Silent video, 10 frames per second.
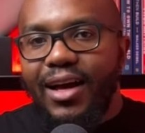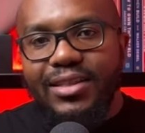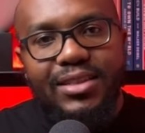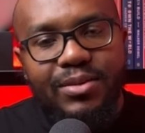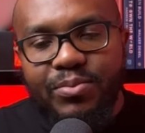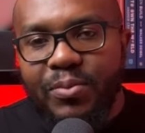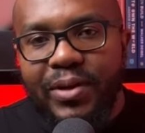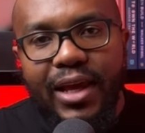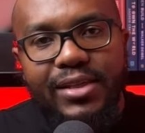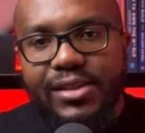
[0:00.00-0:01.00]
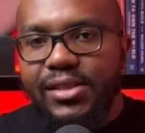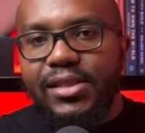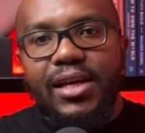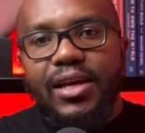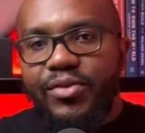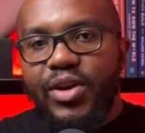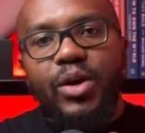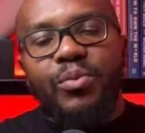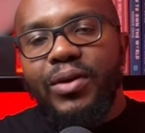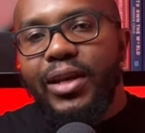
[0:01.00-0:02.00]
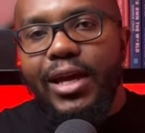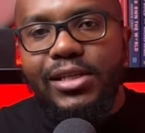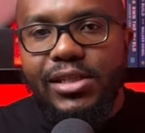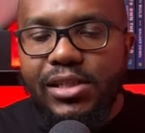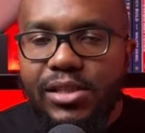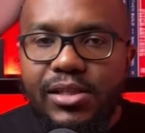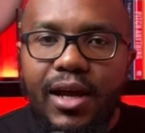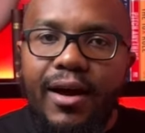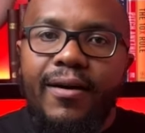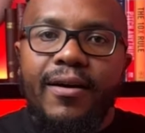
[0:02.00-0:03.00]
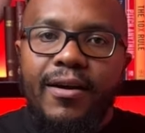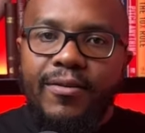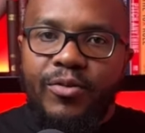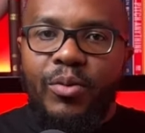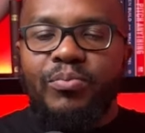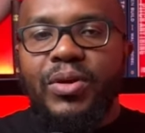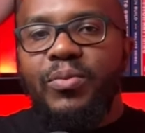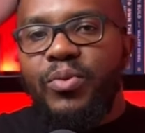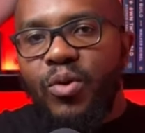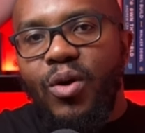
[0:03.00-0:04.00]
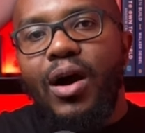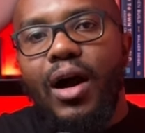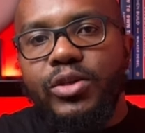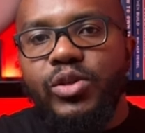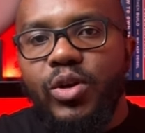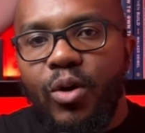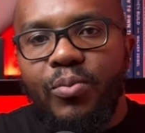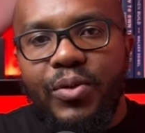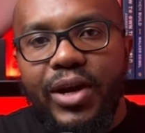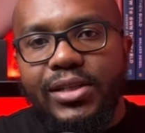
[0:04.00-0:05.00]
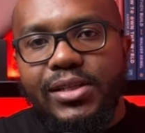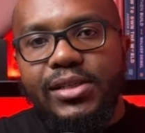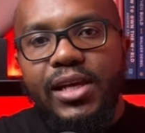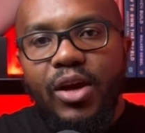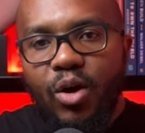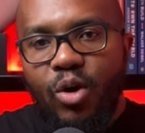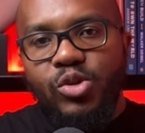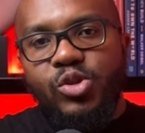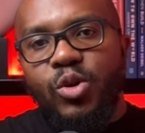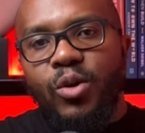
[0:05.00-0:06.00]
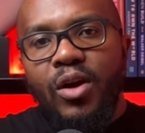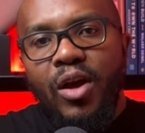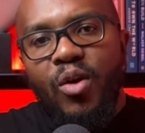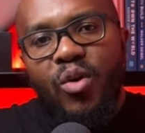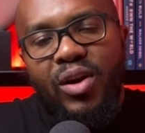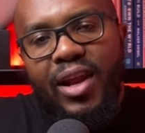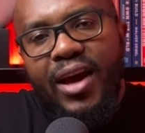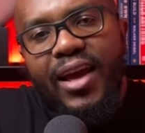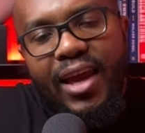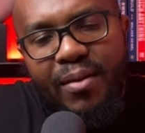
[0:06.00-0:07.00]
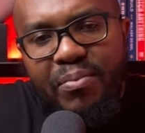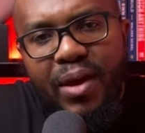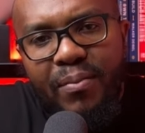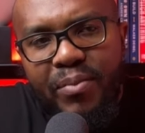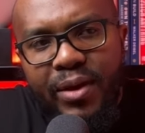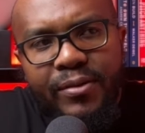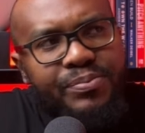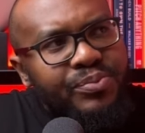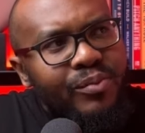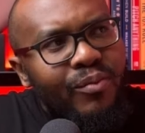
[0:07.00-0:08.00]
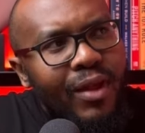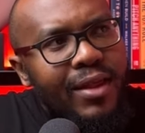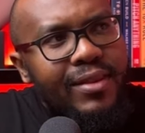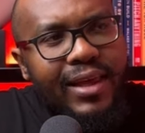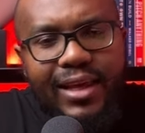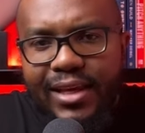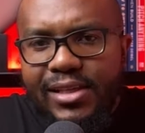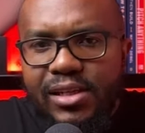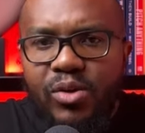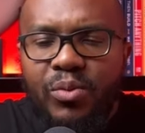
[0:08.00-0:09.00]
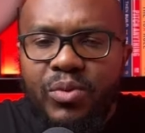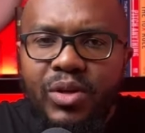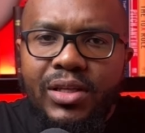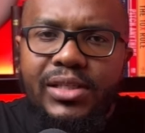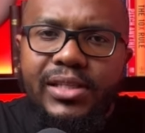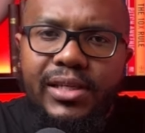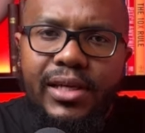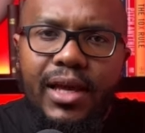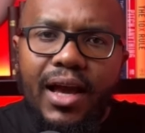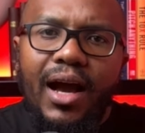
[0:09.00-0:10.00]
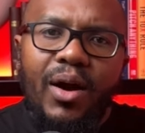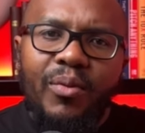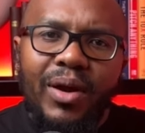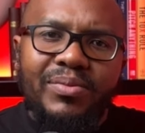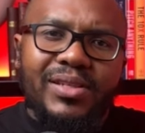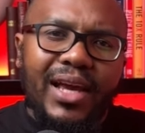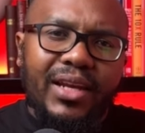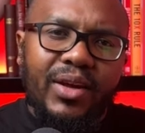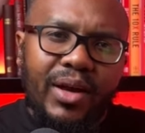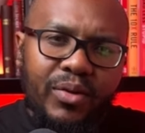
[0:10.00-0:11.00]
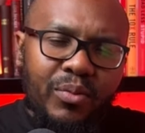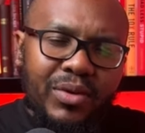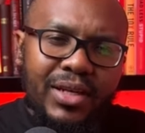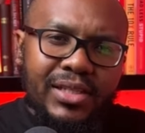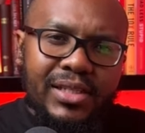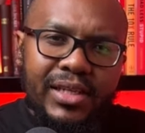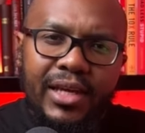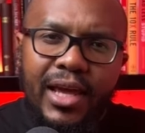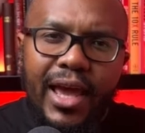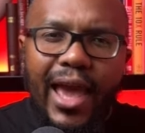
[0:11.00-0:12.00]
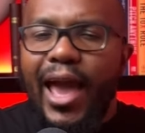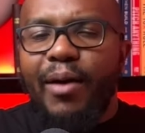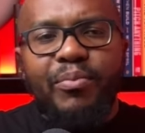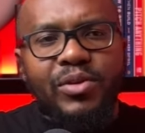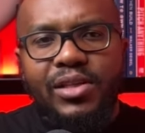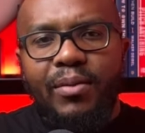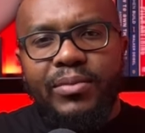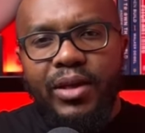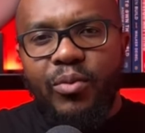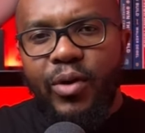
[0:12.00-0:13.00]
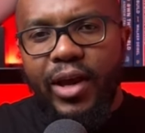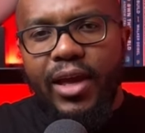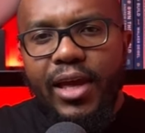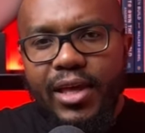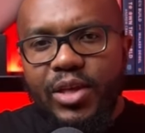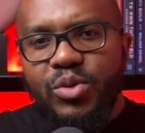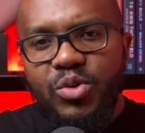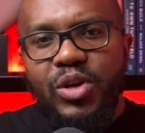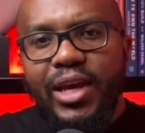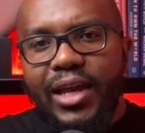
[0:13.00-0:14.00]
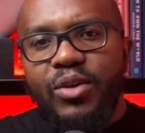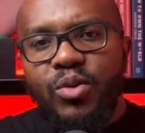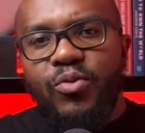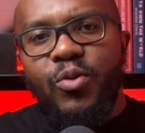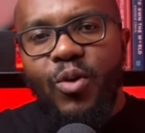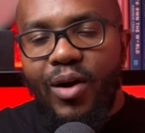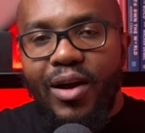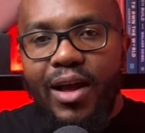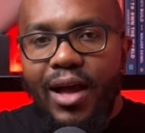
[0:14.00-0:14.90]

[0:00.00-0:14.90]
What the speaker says: Simple place is recommendations from people who are actually operators. Also on Airbnb, there is a community website, a community app or something where you can look for